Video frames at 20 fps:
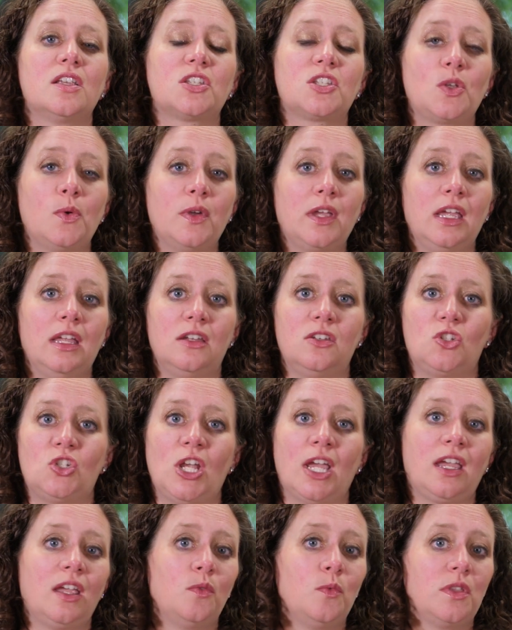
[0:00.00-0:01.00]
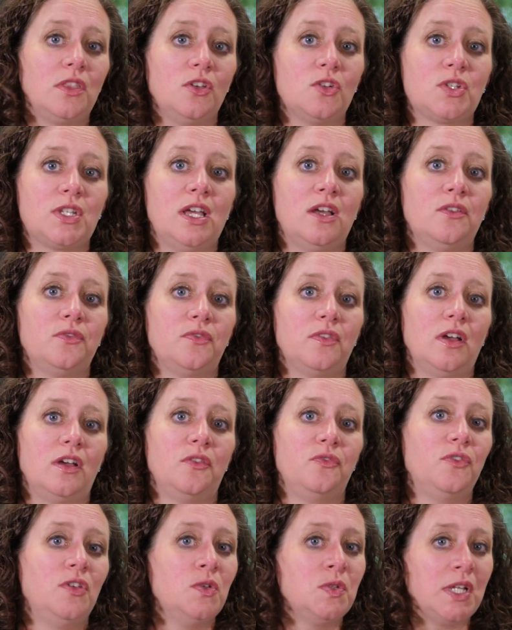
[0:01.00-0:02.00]
So again, check in with yourself
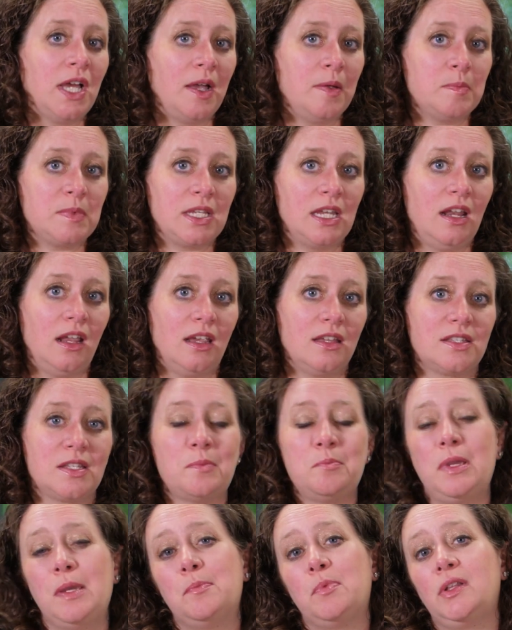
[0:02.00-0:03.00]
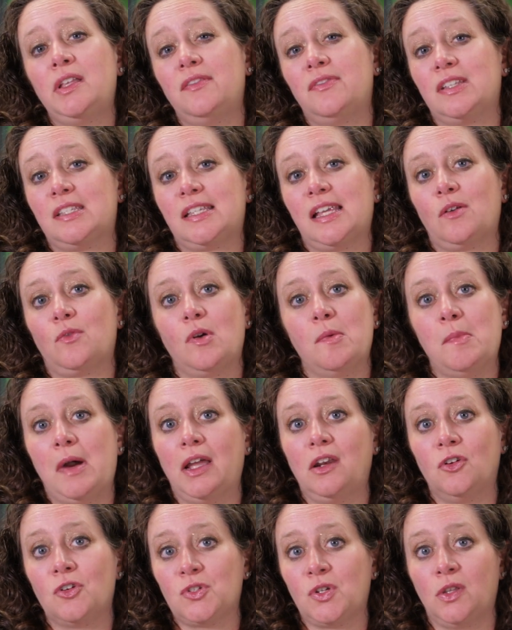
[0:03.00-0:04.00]
a few times a day. Some people even set
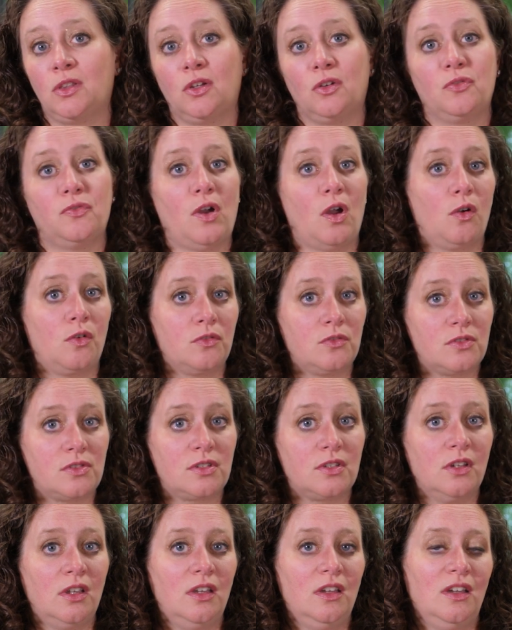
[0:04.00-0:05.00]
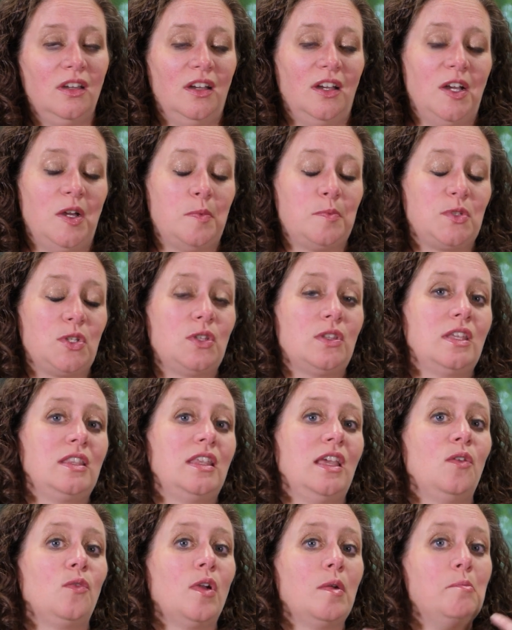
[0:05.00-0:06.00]
reminders on their phones so that
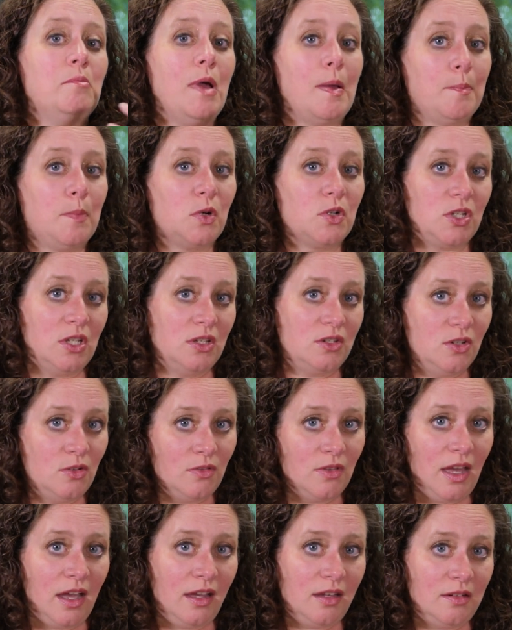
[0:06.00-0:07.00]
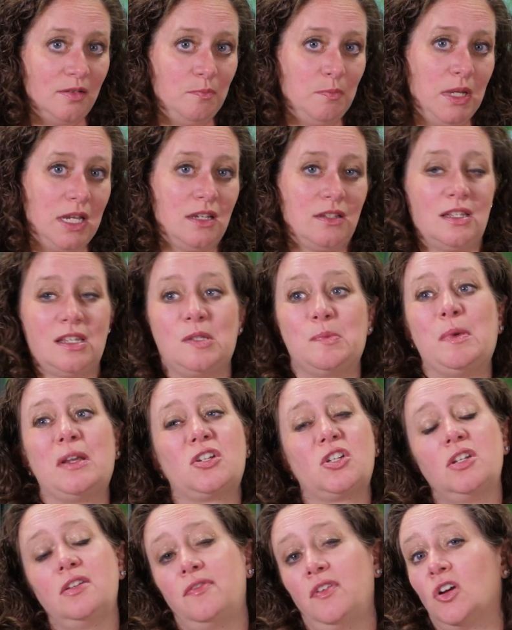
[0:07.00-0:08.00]
they remember to do that, because
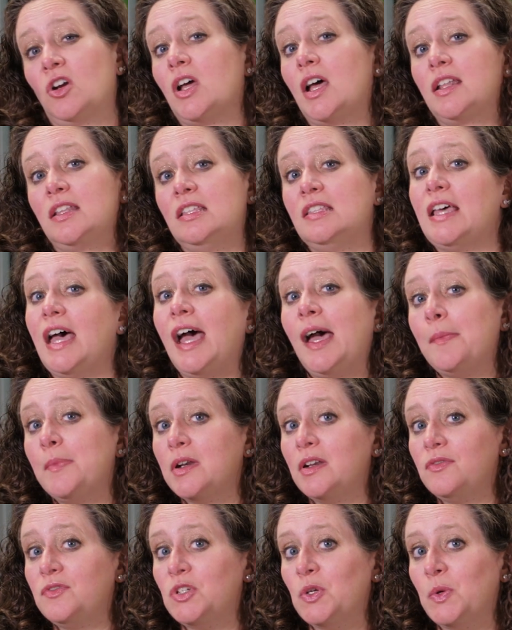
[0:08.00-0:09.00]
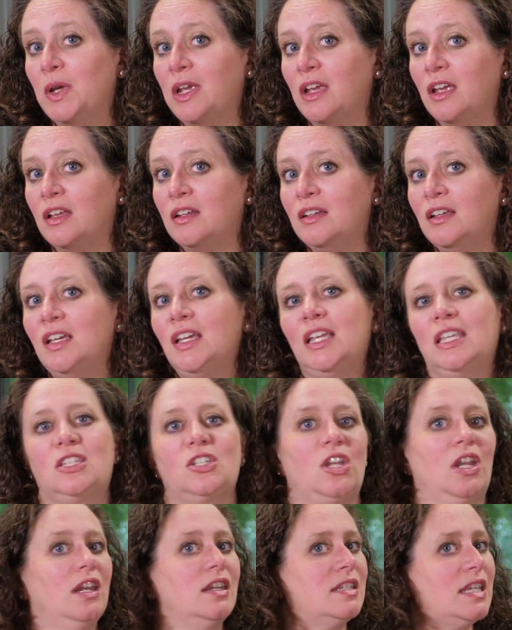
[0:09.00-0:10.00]
especially if you're not in the habit of doing it,
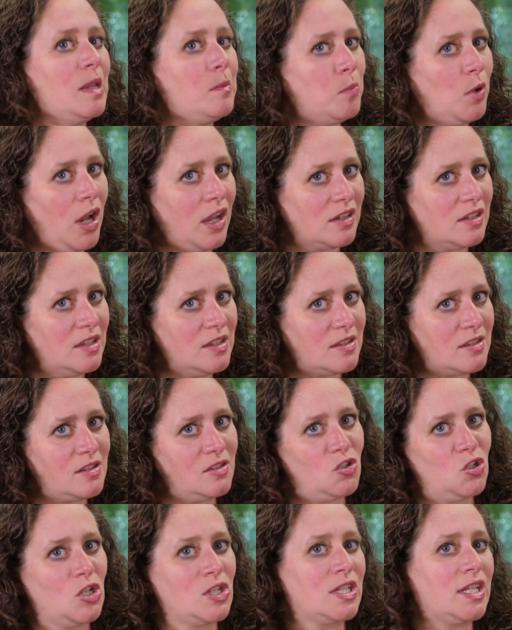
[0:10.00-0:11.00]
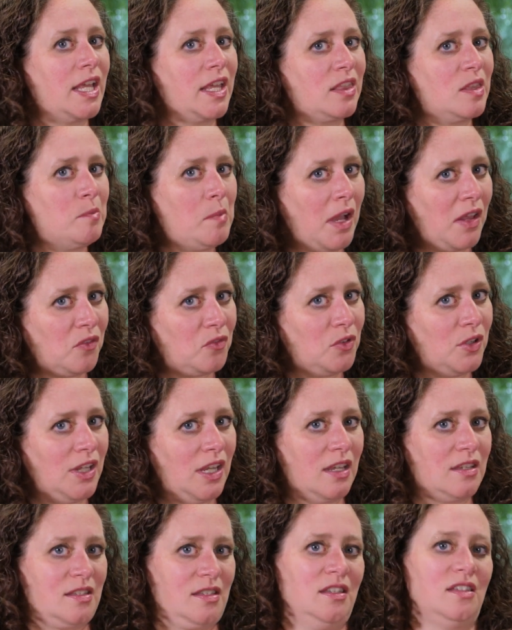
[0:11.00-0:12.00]
it's going to take practice, just like the
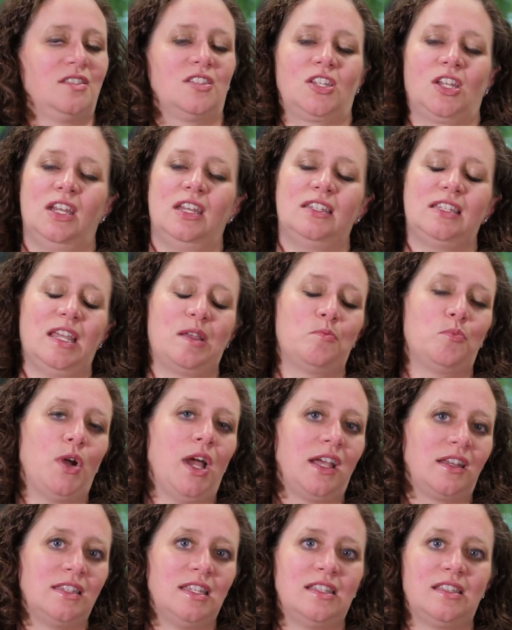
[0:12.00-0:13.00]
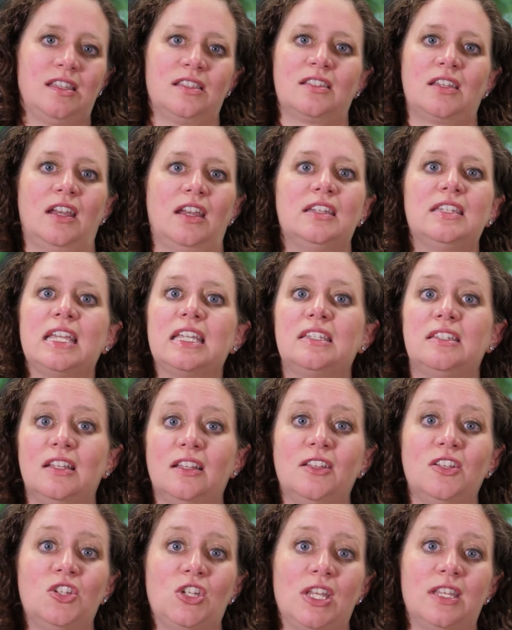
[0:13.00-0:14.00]
mindfulness. It's going to take practice, it's going to take
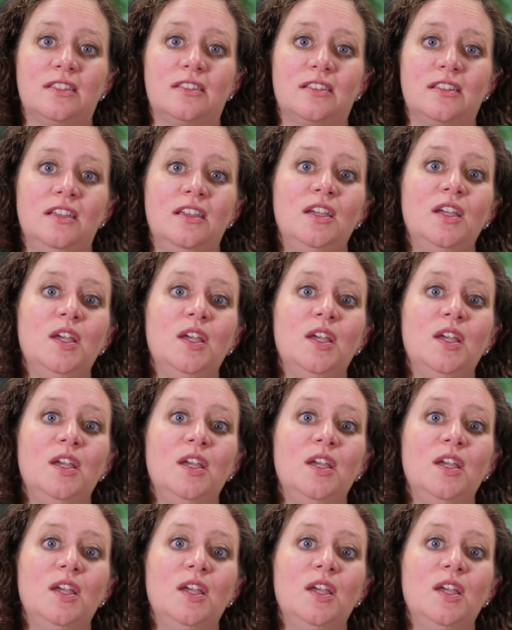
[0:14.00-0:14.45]
diligence.